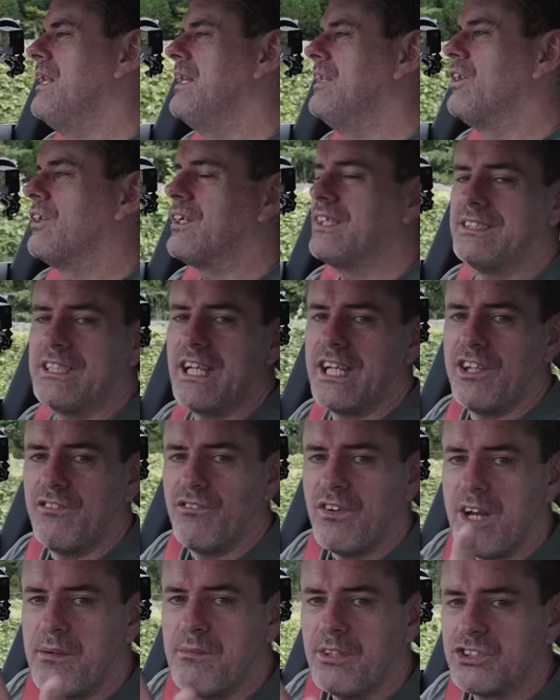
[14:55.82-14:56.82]
Look, and thank you
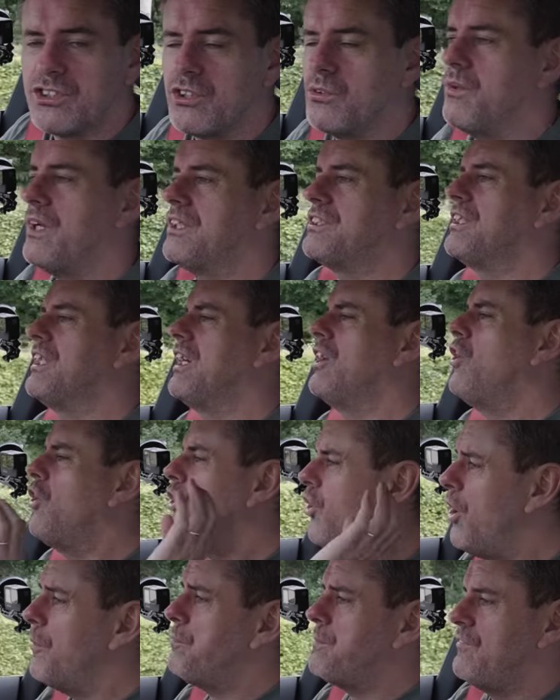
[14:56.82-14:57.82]
very much for watching. I
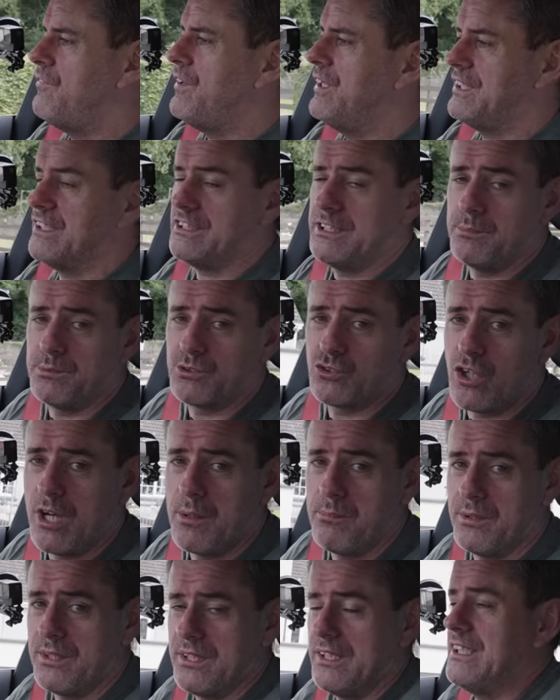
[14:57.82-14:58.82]
hope you've hit the
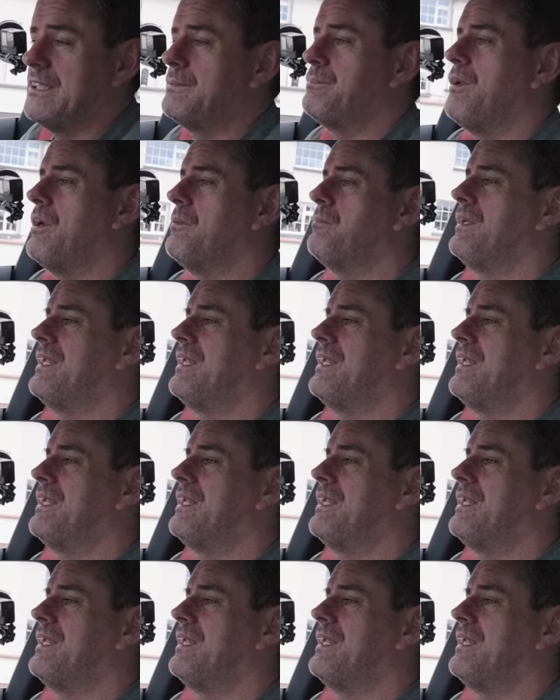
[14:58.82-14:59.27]
subscribe button at this point,